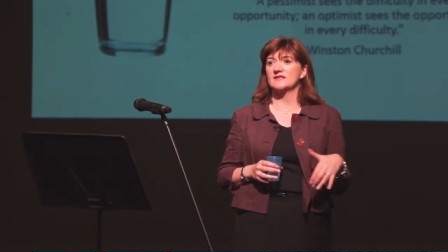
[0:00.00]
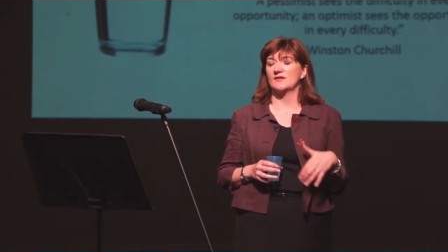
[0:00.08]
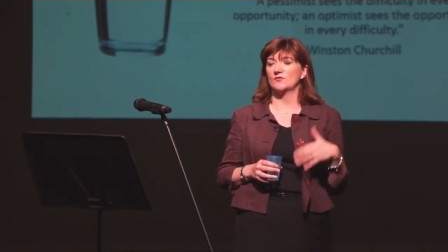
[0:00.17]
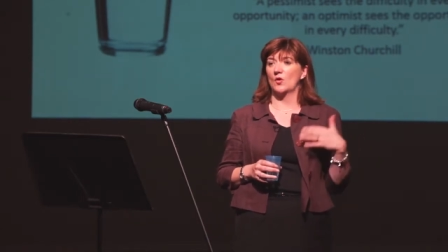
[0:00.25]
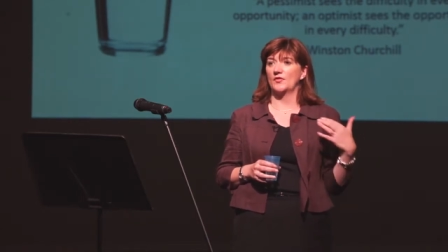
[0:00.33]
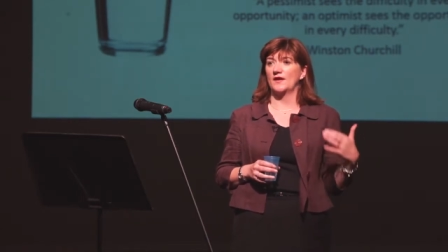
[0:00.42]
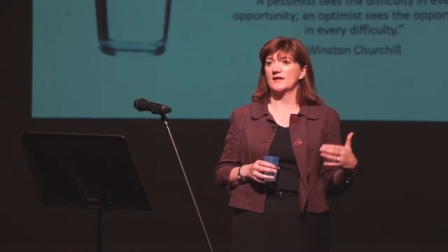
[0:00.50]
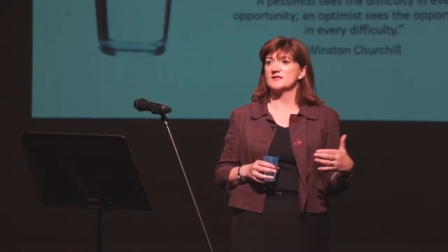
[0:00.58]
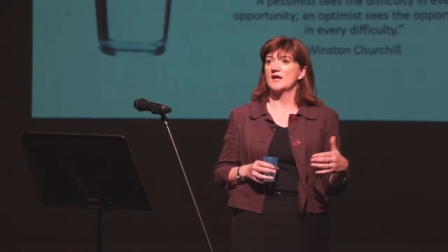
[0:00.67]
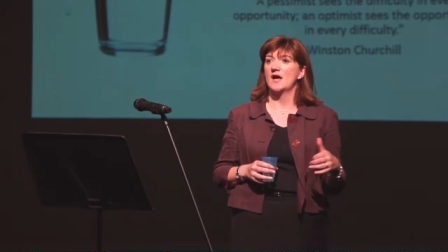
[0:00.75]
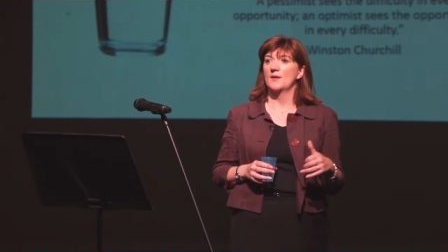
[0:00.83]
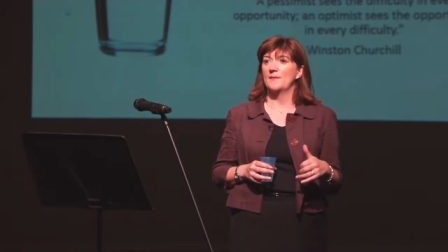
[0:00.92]
They've got
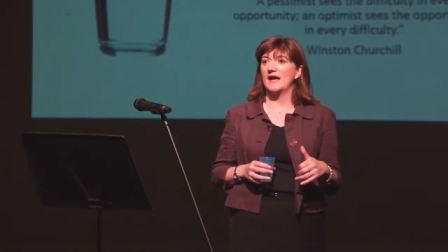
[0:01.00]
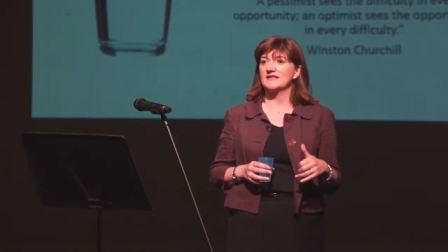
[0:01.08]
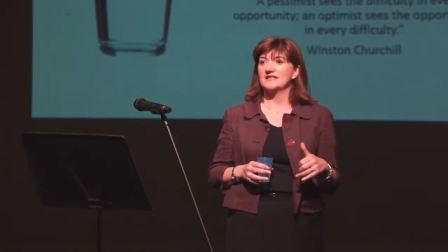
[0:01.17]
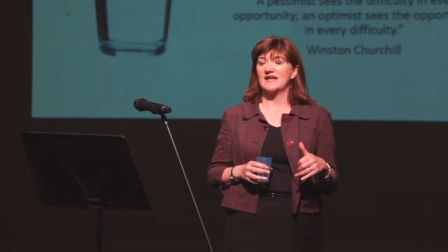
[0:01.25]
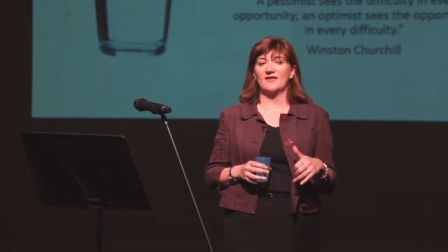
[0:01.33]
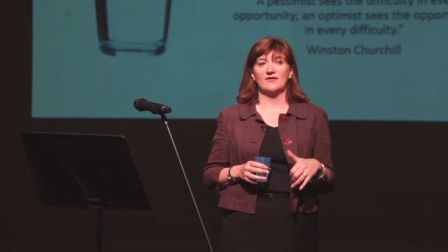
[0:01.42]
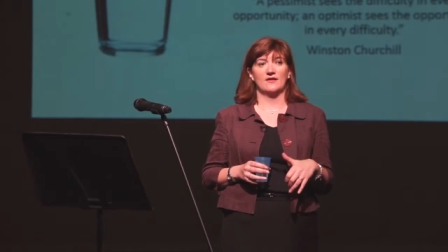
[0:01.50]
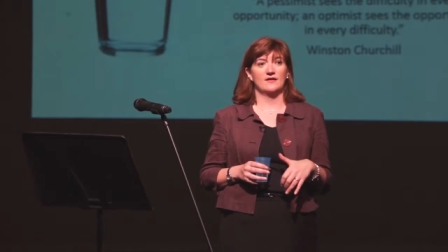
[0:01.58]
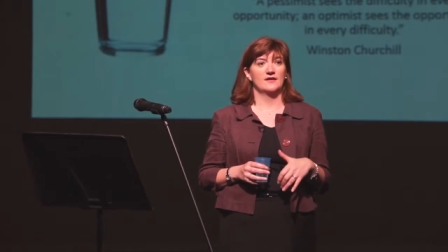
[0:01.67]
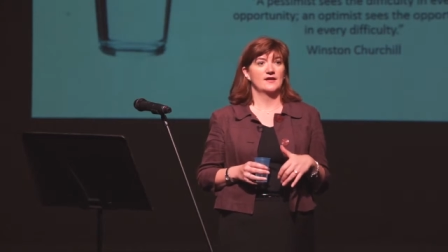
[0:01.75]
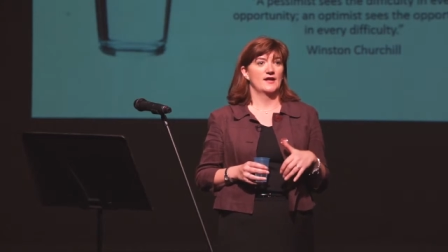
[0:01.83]
things back together,